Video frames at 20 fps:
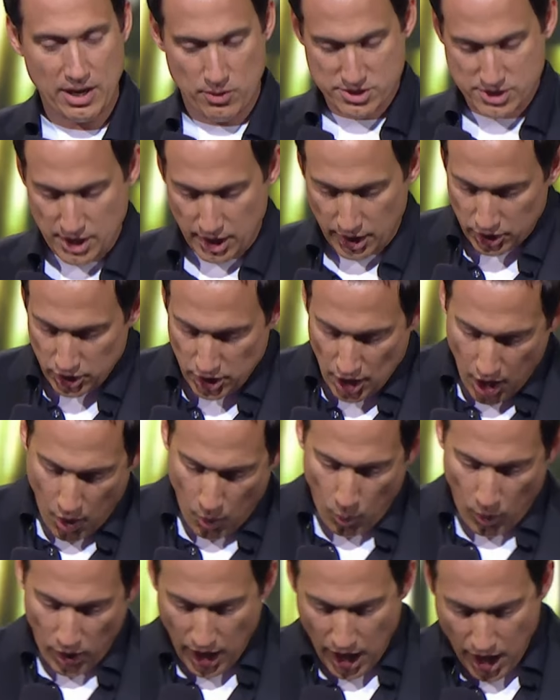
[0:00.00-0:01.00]
I was like, yo,
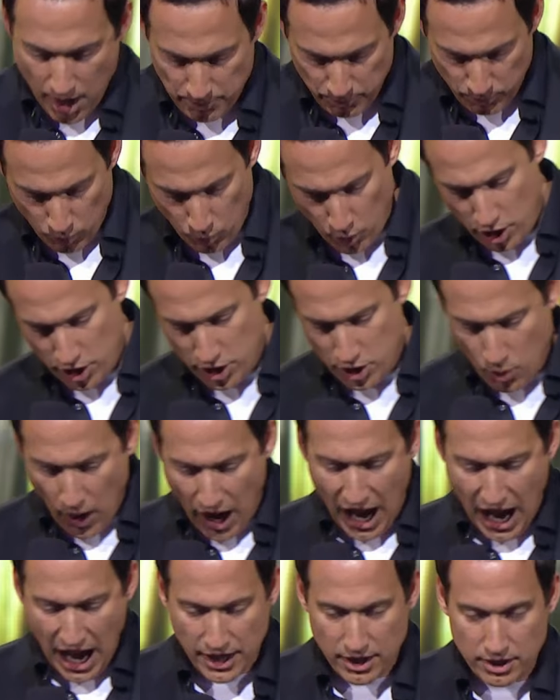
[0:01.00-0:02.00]
what up? Where you
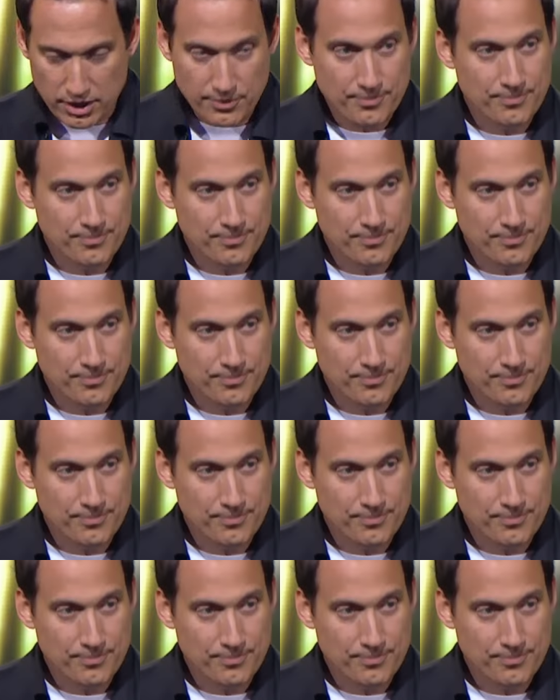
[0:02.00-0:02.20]
at?